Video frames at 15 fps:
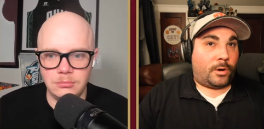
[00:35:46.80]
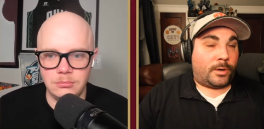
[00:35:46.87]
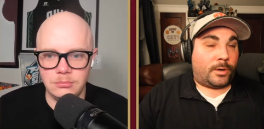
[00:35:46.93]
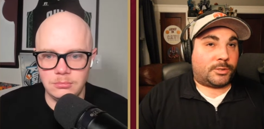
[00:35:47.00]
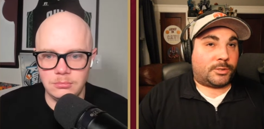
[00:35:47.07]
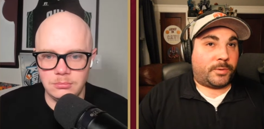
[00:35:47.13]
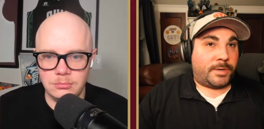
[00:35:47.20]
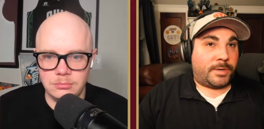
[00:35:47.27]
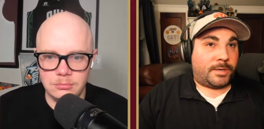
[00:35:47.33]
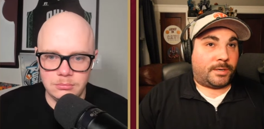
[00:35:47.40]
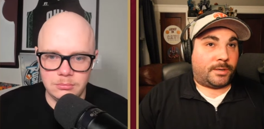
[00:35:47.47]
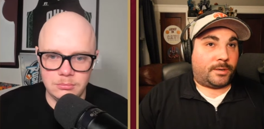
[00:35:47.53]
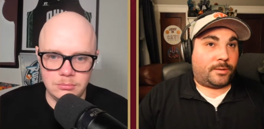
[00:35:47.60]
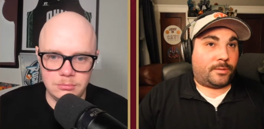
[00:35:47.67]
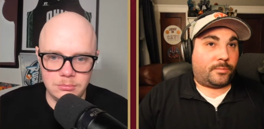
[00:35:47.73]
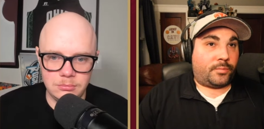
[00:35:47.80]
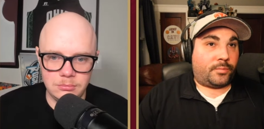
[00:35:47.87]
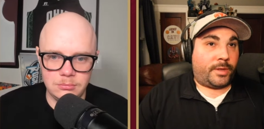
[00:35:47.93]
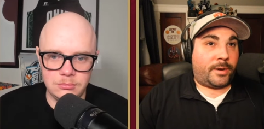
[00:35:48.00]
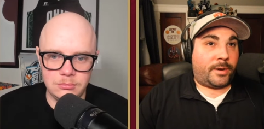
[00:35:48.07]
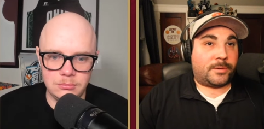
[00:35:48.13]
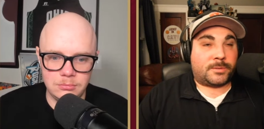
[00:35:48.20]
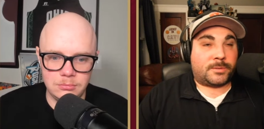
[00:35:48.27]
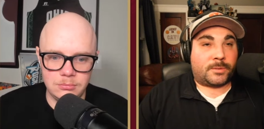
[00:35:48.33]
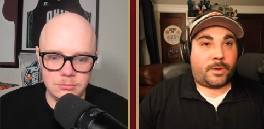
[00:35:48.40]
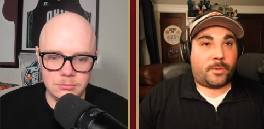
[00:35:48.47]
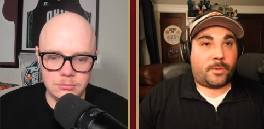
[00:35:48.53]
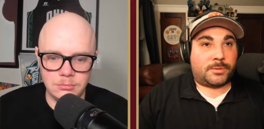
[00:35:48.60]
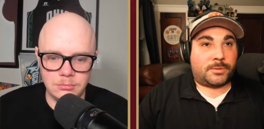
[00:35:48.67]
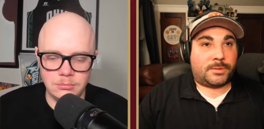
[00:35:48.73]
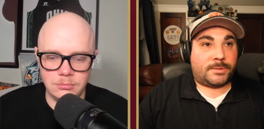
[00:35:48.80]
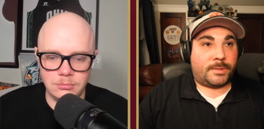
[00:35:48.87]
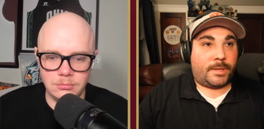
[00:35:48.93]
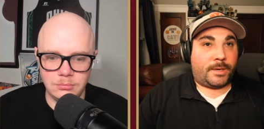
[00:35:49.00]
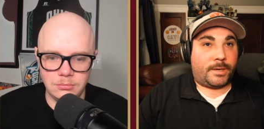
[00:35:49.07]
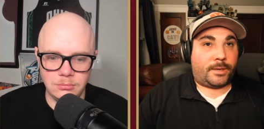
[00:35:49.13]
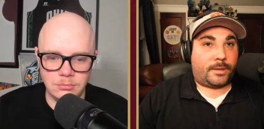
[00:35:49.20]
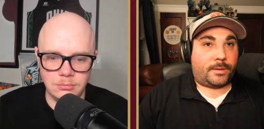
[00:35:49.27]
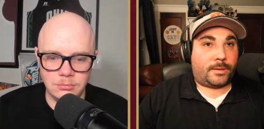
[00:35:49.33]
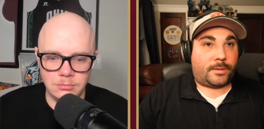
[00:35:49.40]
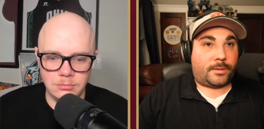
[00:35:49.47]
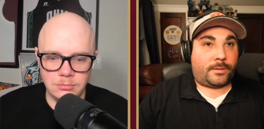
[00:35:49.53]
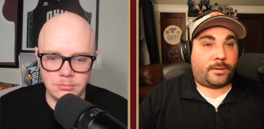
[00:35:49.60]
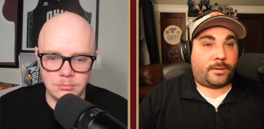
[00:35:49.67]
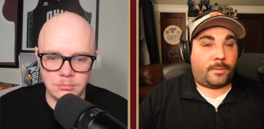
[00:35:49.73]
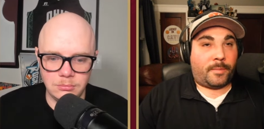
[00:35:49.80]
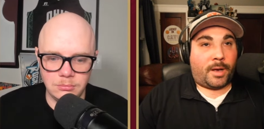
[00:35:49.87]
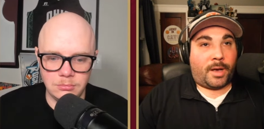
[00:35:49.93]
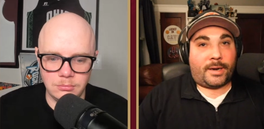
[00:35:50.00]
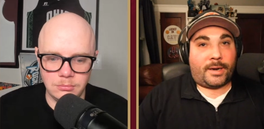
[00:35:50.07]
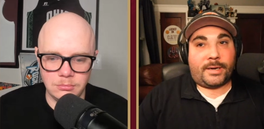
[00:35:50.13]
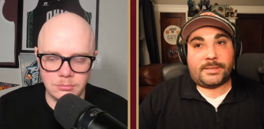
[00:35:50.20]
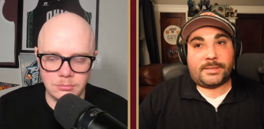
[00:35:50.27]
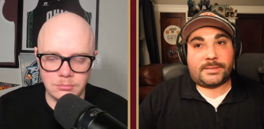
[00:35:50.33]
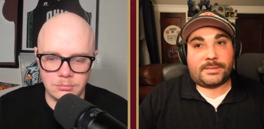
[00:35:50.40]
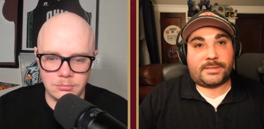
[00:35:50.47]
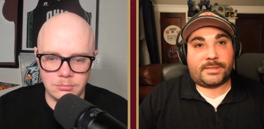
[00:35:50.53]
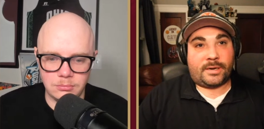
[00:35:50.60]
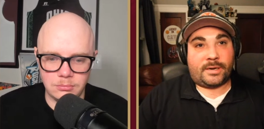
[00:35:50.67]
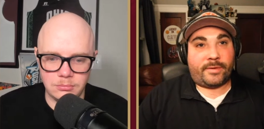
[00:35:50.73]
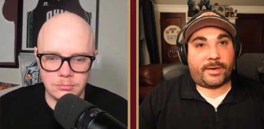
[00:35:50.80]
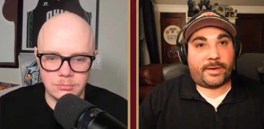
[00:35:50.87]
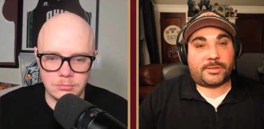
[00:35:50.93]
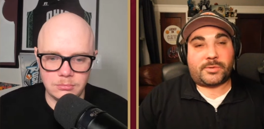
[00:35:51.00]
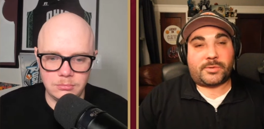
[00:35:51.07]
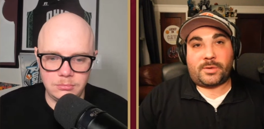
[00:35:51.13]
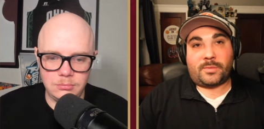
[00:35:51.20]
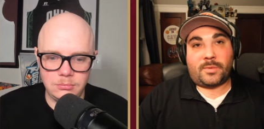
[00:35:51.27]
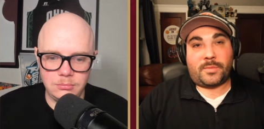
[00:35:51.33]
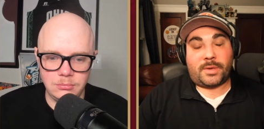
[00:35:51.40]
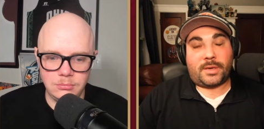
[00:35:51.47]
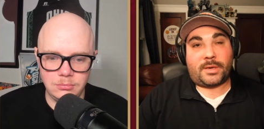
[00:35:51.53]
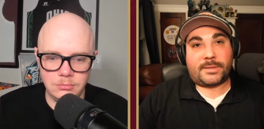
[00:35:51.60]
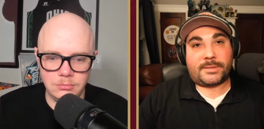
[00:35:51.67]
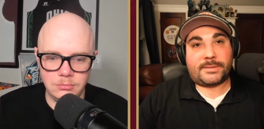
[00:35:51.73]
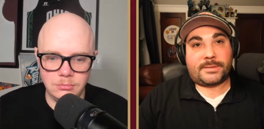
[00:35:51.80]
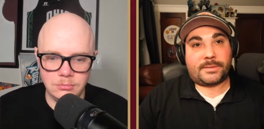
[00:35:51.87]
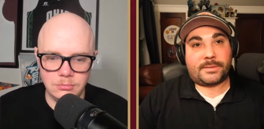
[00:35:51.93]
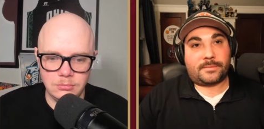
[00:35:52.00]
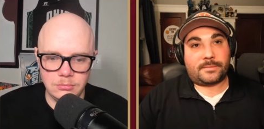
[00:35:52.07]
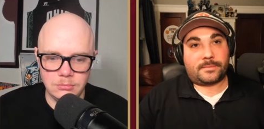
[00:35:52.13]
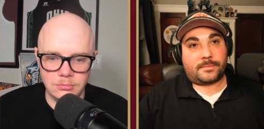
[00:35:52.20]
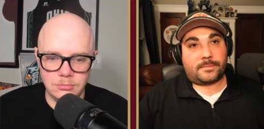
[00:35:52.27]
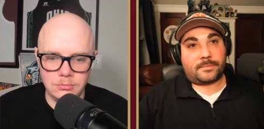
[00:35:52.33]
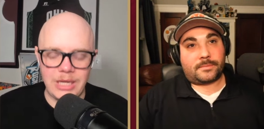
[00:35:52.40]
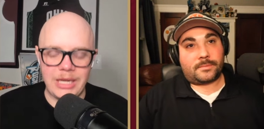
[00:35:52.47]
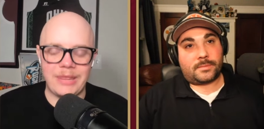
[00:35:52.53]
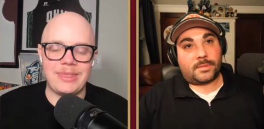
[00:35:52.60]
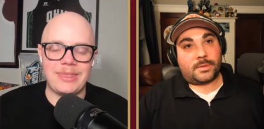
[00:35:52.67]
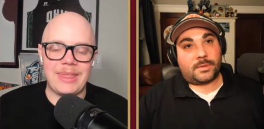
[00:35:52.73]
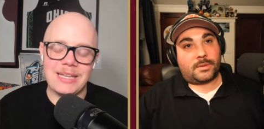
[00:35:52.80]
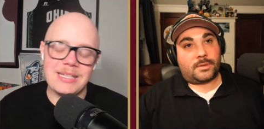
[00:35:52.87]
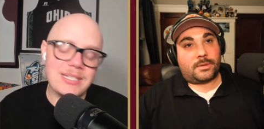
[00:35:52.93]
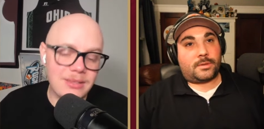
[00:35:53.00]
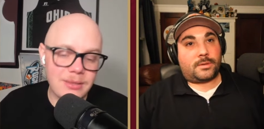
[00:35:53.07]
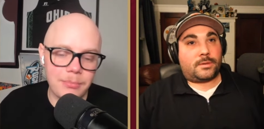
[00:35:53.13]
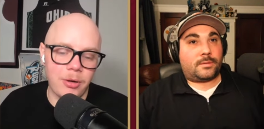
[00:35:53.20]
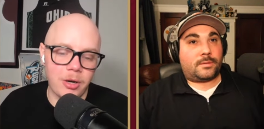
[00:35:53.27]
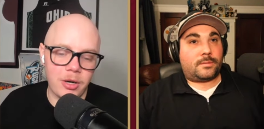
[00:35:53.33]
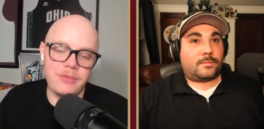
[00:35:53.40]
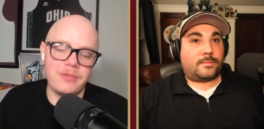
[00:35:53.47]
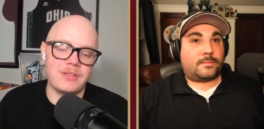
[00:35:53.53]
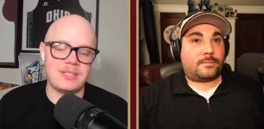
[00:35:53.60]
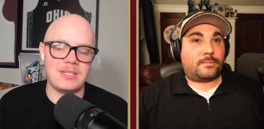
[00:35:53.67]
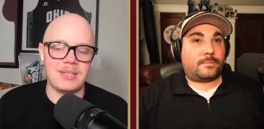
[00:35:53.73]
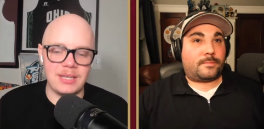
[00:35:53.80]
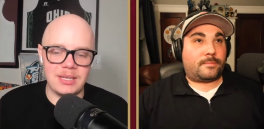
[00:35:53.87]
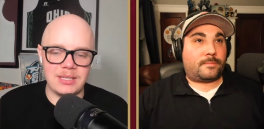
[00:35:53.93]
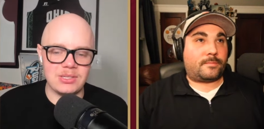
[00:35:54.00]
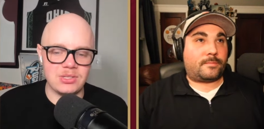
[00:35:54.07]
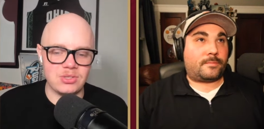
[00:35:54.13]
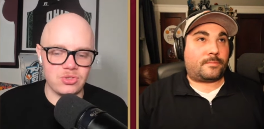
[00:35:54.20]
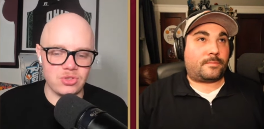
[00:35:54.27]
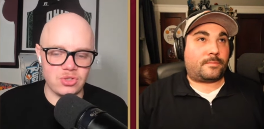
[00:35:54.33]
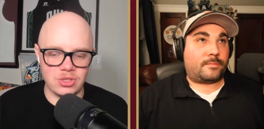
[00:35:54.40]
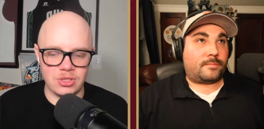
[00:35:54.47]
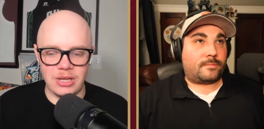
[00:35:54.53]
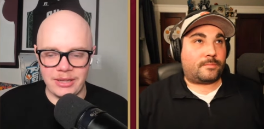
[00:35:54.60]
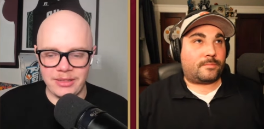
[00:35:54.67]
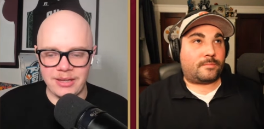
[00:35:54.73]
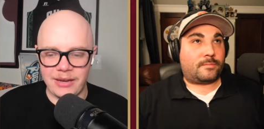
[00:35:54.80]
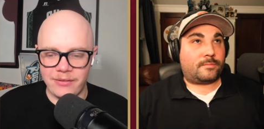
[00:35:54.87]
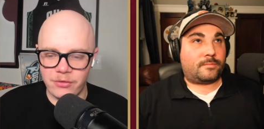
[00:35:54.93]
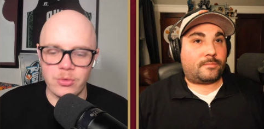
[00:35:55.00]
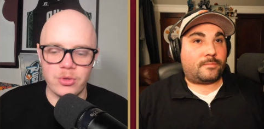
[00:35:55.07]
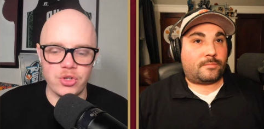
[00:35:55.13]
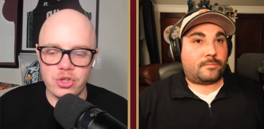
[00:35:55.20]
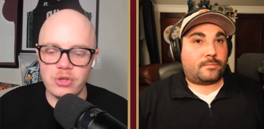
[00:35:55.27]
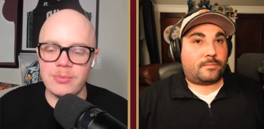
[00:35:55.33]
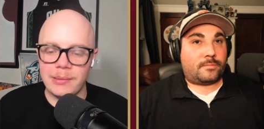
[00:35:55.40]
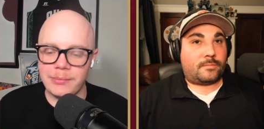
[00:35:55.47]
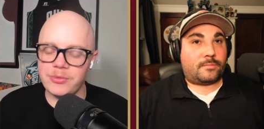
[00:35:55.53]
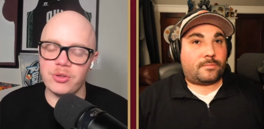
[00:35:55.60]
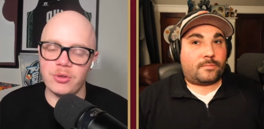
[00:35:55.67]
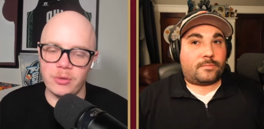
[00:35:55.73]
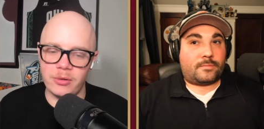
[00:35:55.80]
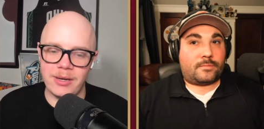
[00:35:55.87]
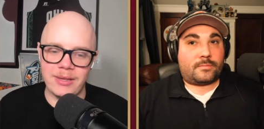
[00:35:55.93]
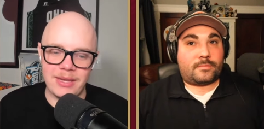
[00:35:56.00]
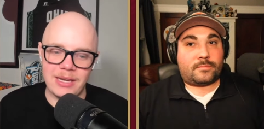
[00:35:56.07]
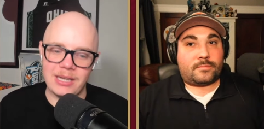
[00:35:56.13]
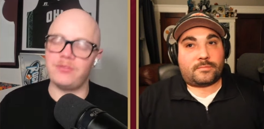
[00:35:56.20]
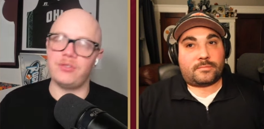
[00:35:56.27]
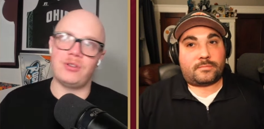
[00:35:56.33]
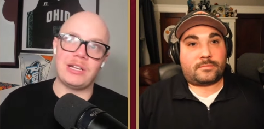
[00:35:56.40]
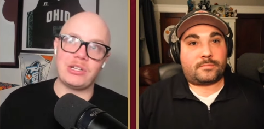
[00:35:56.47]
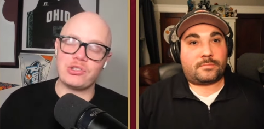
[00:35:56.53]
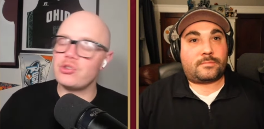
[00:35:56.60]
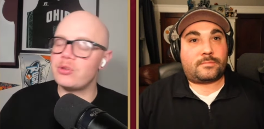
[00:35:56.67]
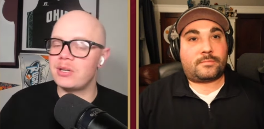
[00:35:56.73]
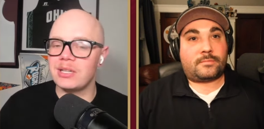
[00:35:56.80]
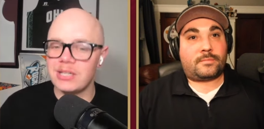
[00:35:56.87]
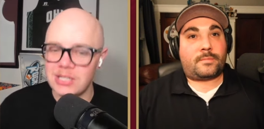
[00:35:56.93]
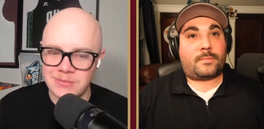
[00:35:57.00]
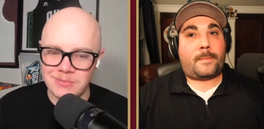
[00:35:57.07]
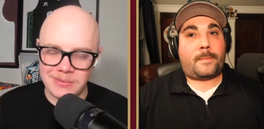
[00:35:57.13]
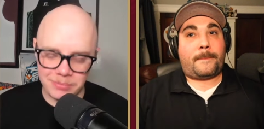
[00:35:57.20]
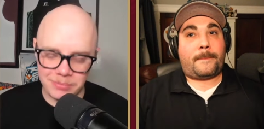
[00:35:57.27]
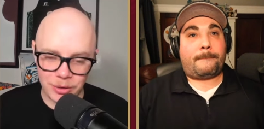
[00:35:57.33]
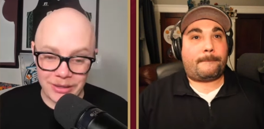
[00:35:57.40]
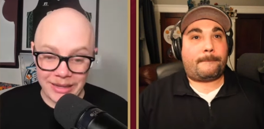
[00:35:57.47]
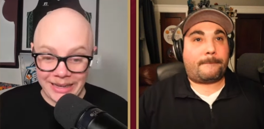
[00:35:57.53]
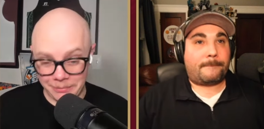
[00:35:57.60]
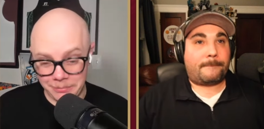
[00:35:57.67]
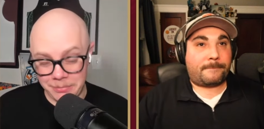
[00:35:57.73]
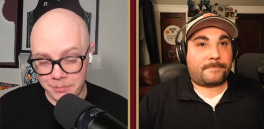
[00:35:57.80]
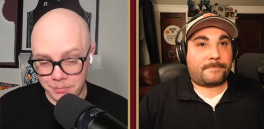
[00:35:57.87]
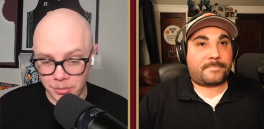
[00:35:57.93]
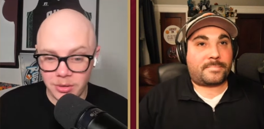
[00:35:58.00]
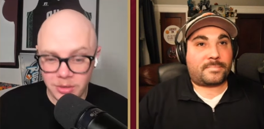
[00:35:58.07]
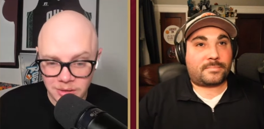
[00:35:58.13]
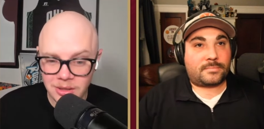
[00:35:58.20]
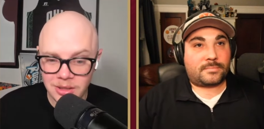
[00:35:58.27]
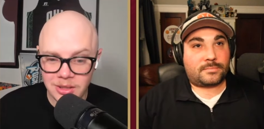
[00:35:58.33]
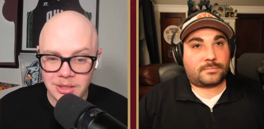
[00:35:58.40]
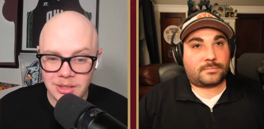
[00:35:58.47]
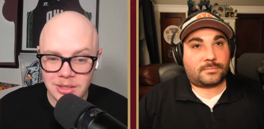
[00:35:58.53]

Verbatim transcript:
Speaker 1: treating players or coaches like commodities instead of actual human beings.
Speaker 2: Yeah, that's the part of this I think is just, I think everyone should be able to agree on that. If you're not treating these people like people,